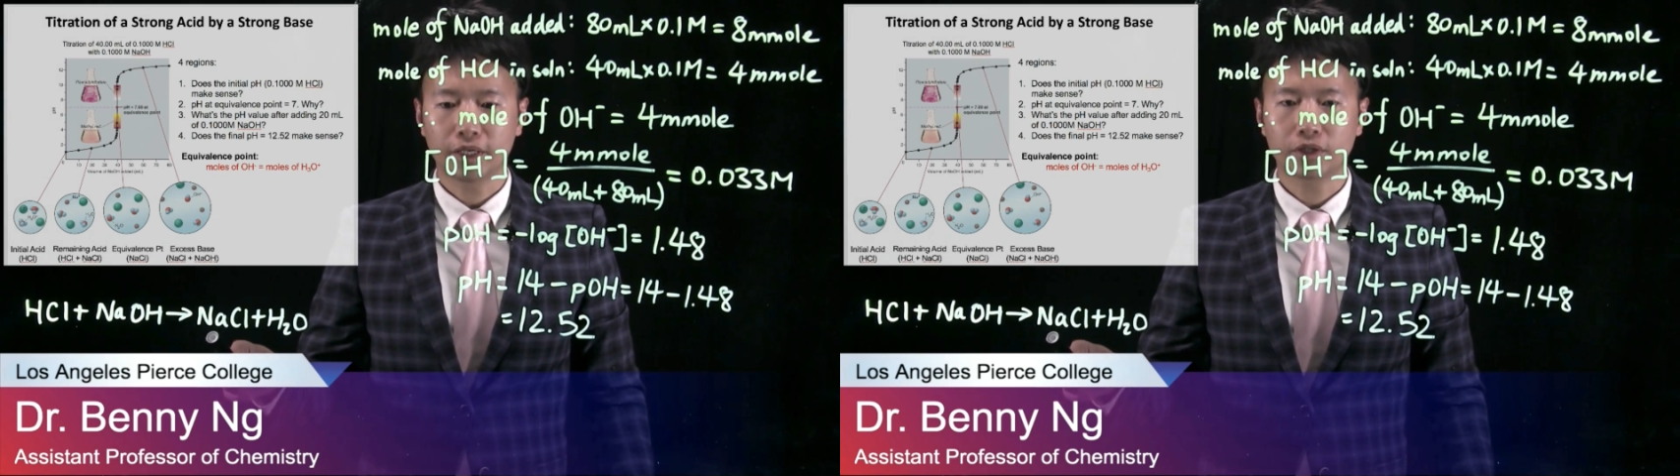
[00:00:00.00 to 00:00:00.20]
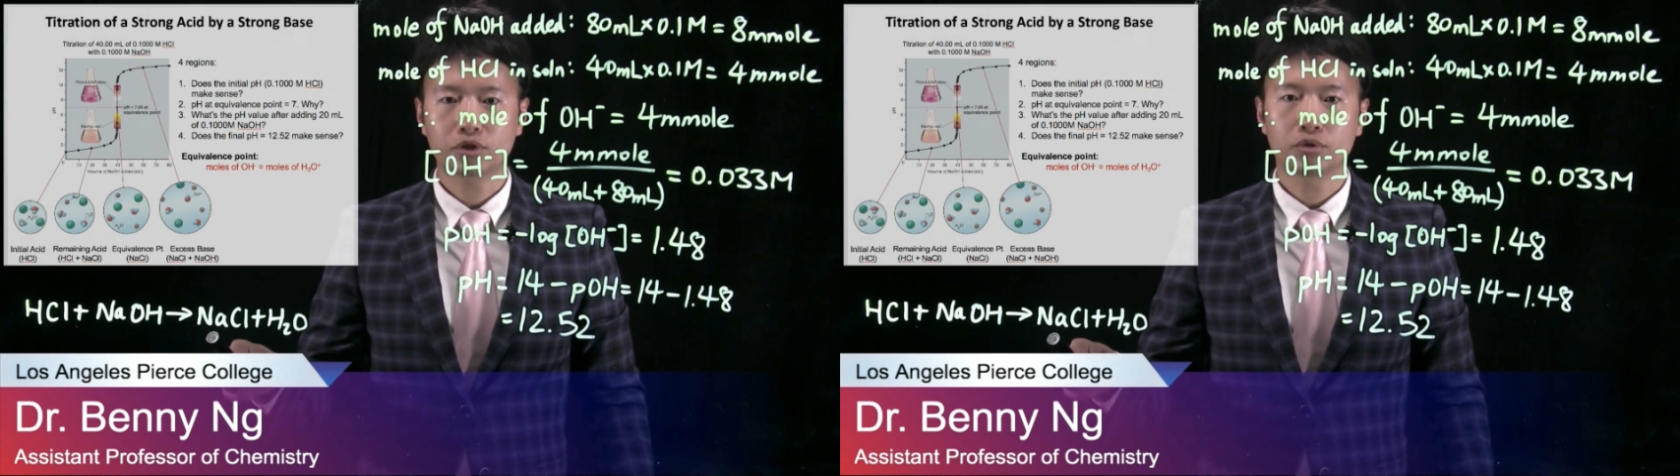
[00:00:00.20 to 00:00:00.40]

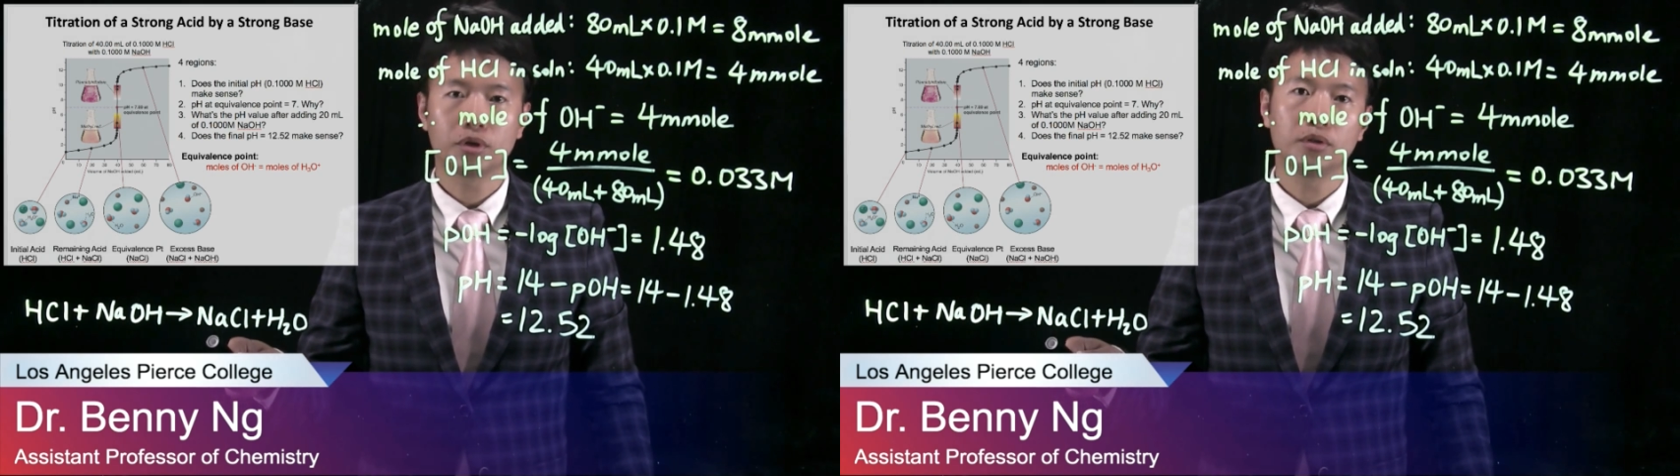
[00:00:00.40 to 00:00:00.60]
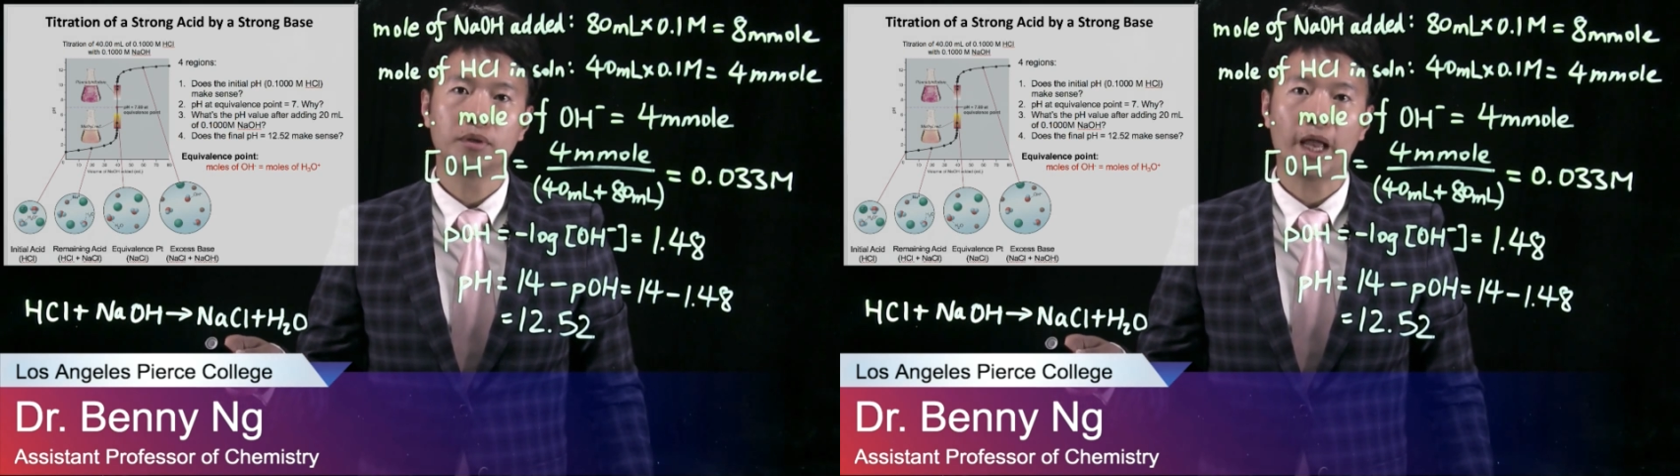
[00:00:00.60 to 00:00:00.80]

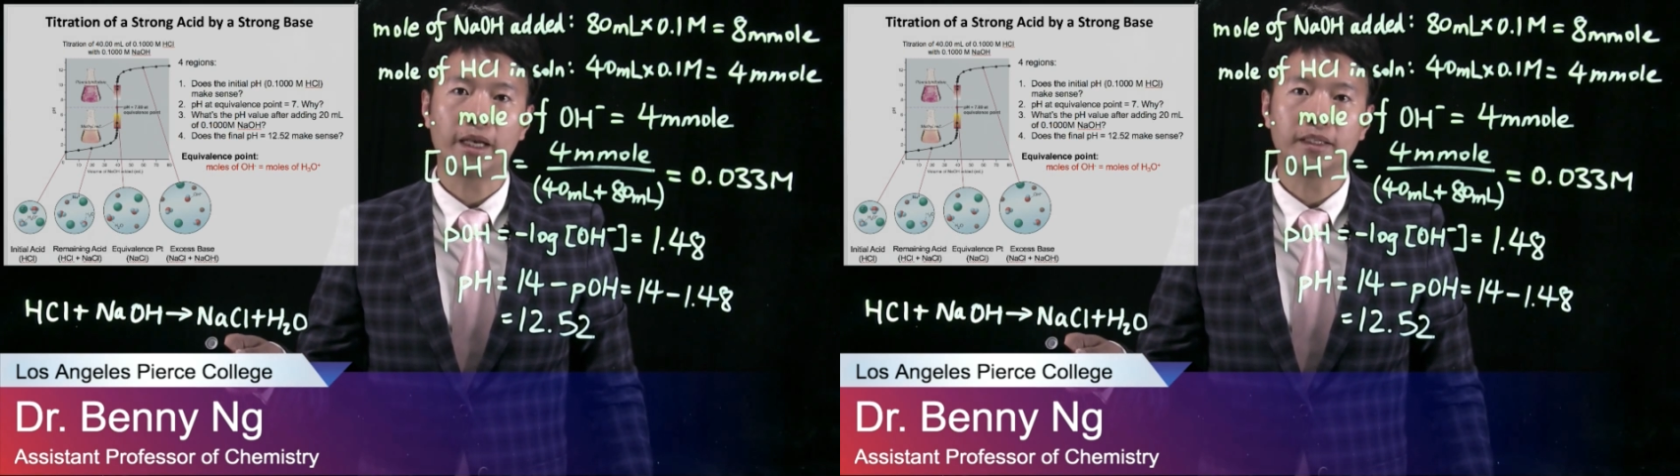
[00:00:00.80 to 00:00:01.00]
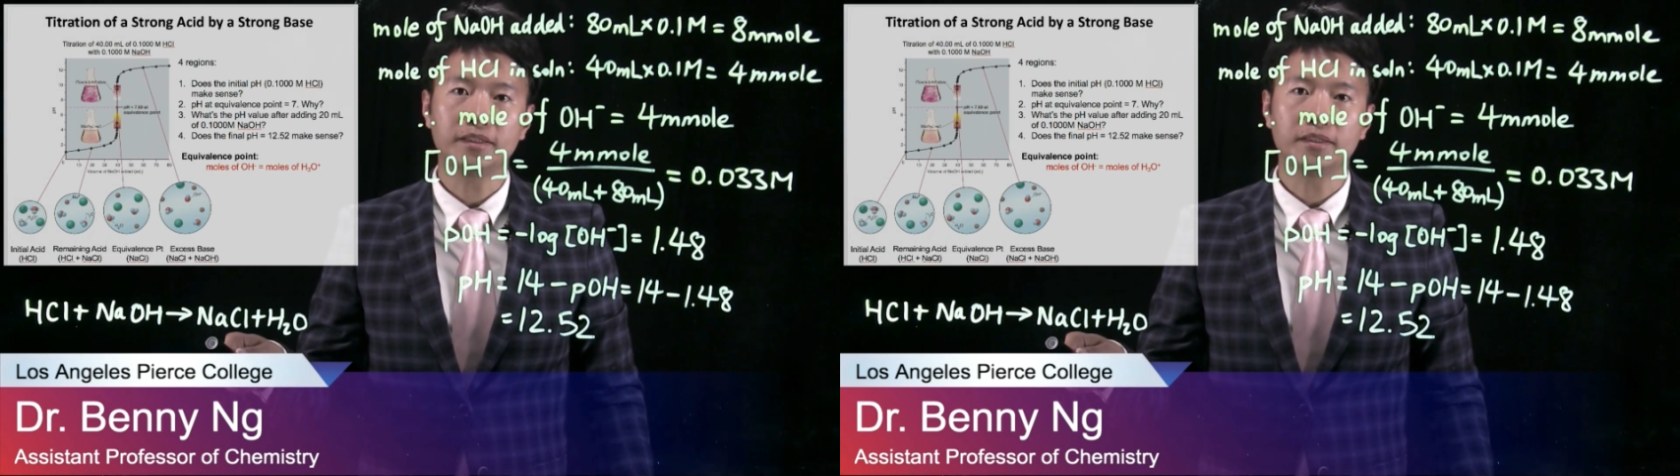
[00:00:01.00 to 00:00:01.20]
extra
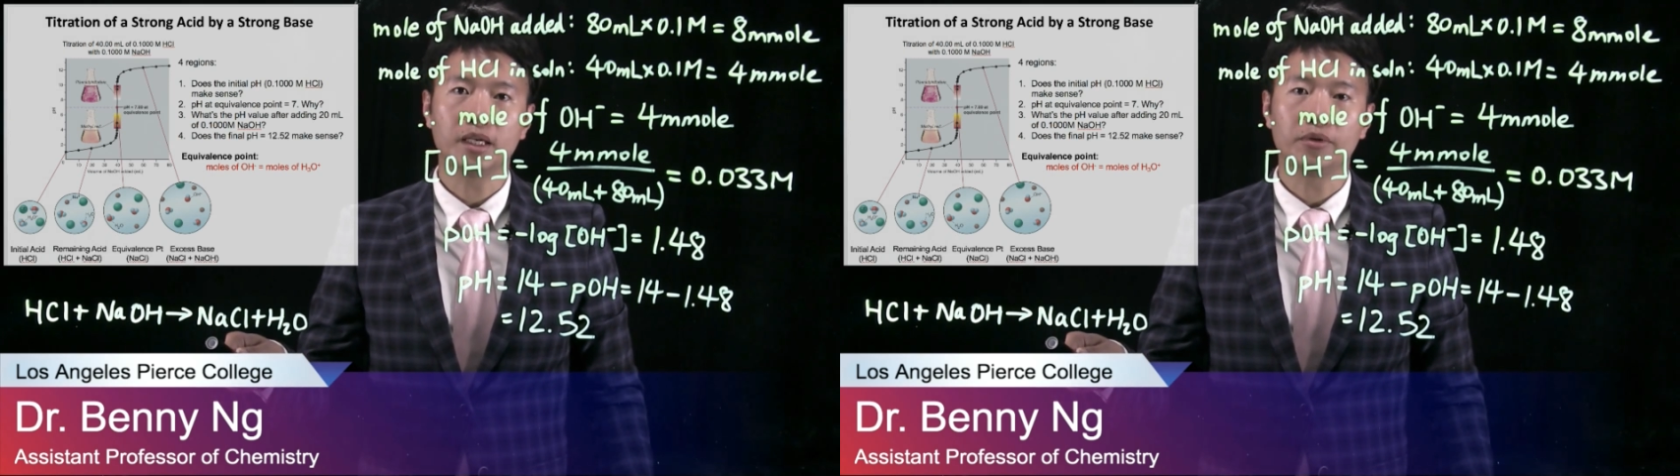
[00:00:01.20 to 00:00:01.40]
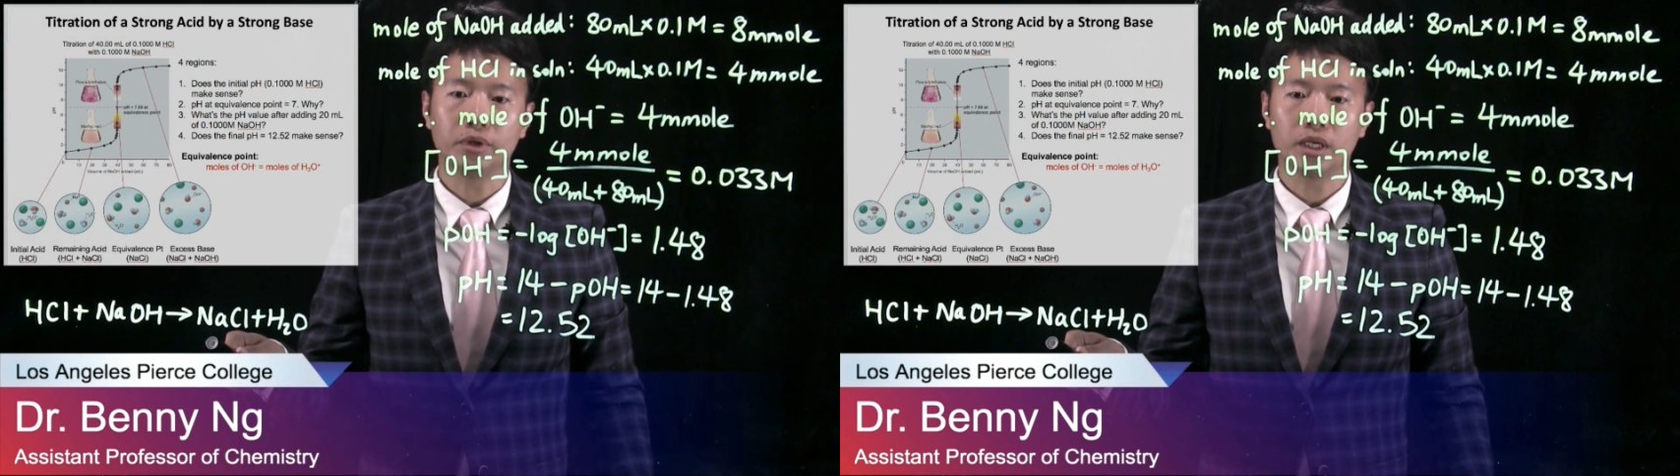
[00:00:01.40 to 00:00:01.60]

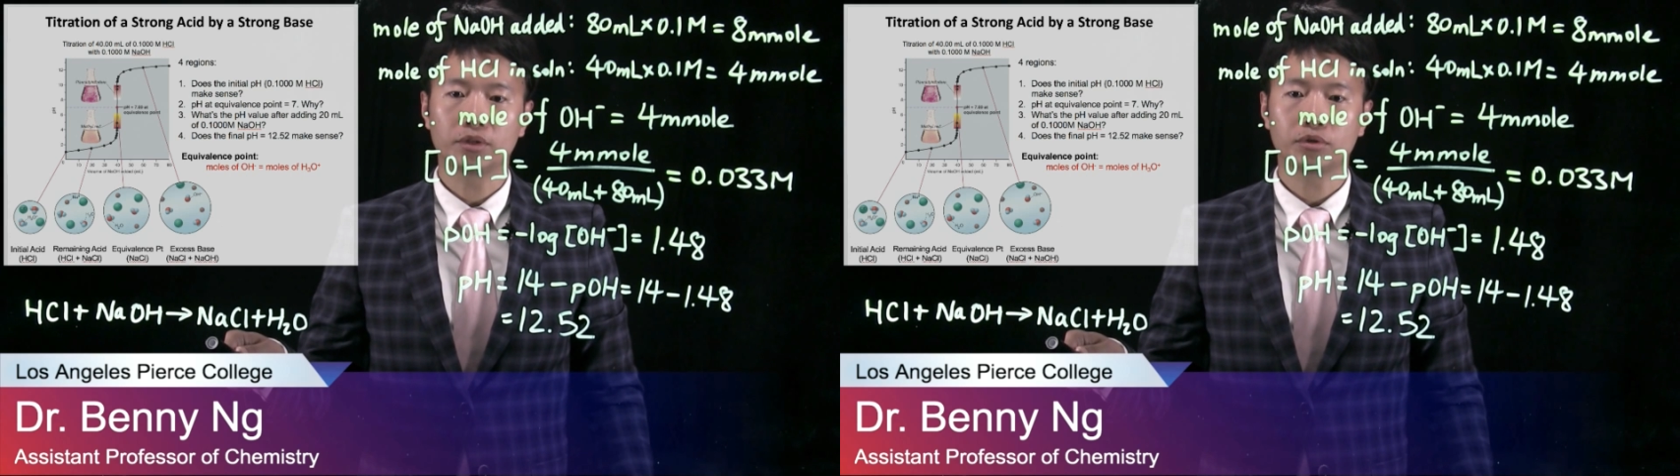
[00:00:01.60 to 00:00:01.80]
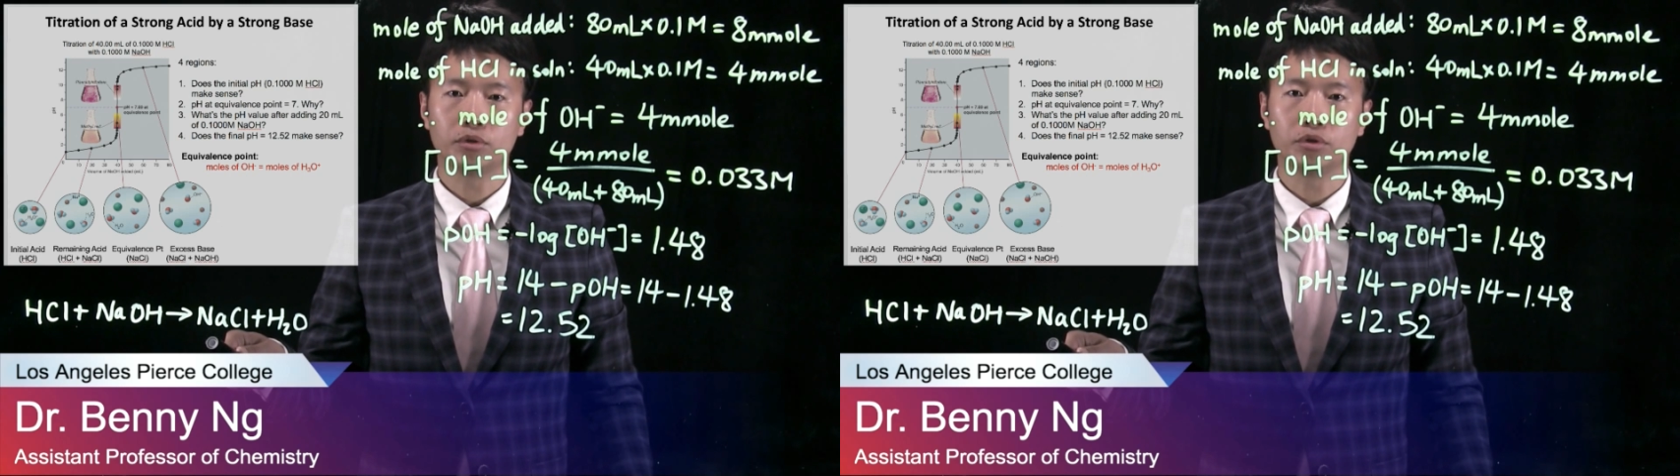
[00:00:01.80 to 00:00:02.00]
NaCl in
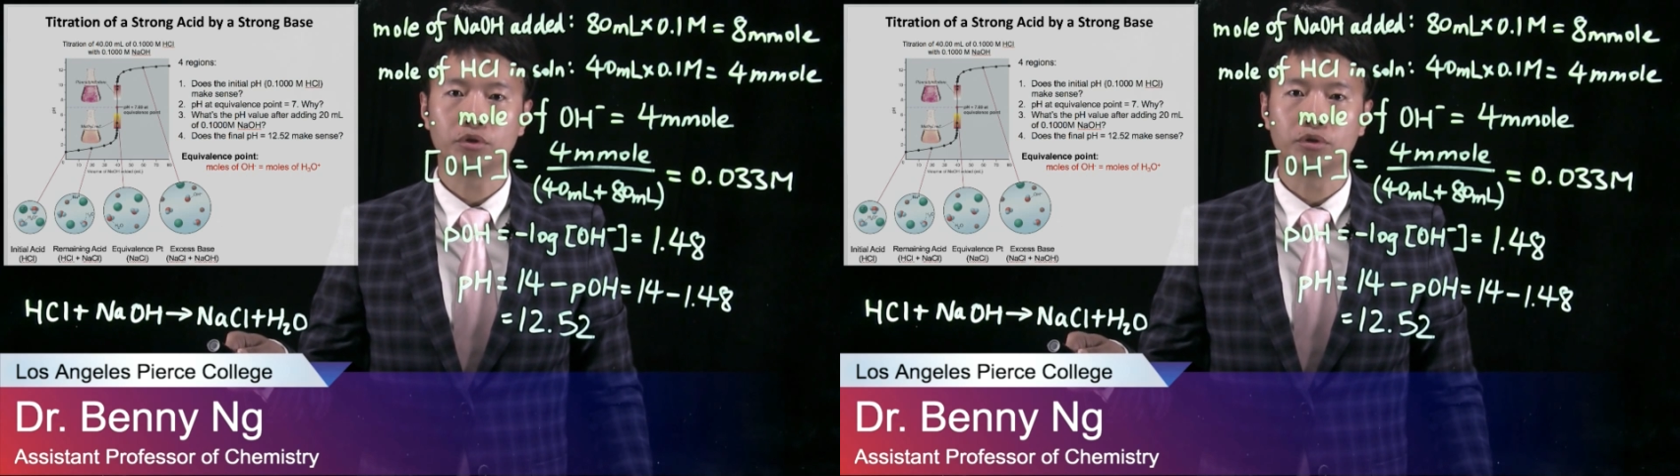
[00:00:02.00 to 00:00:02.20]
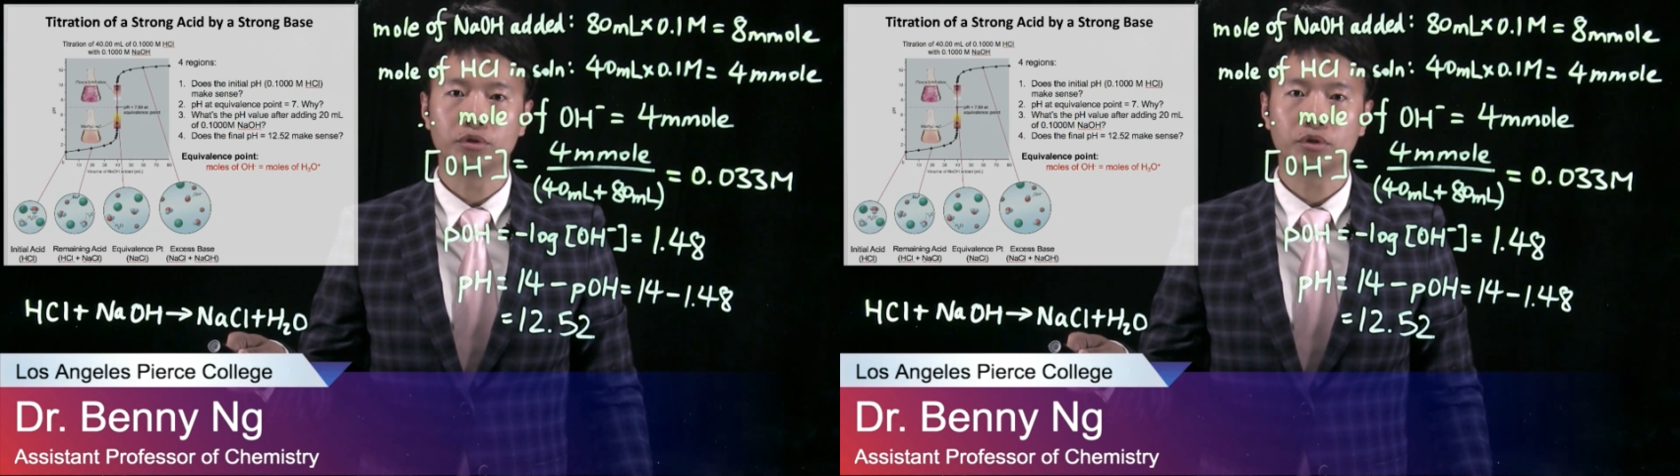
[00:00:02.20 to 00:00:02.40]
our
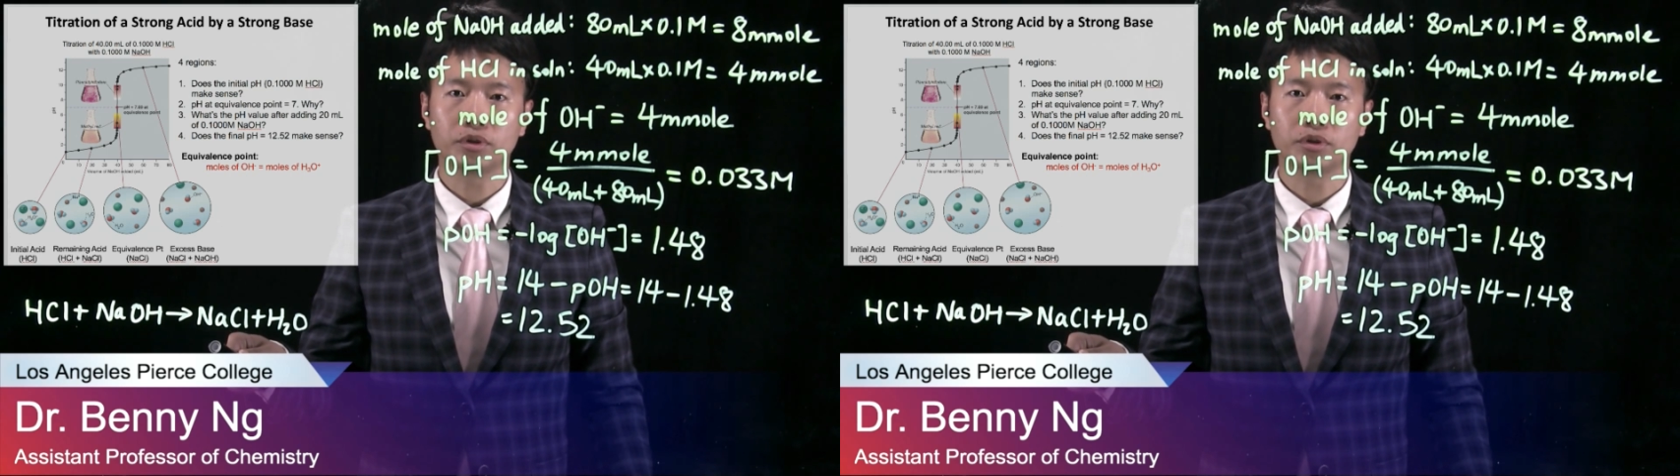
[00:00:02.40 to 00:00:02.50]
solution.